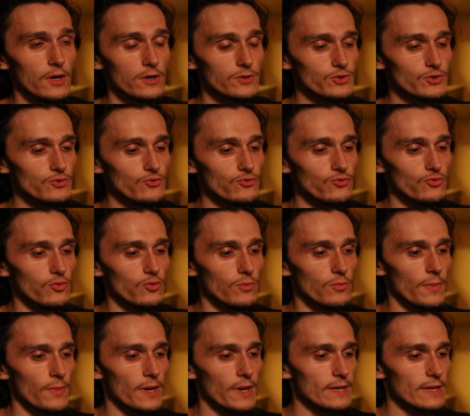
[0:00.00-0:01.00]
to
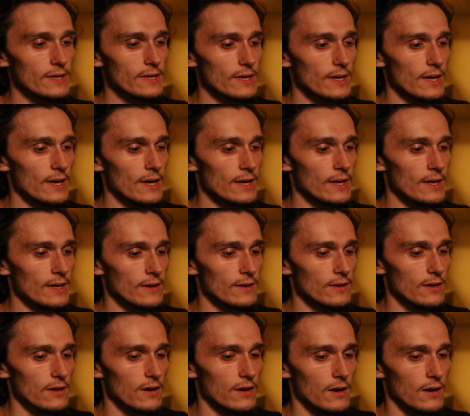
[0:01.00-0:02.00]
make a
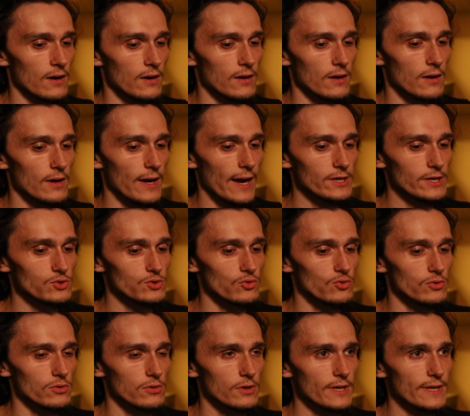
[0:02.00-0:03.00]

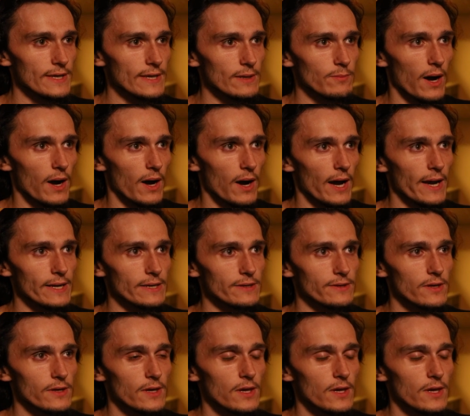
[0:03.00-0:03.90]
actual key bind.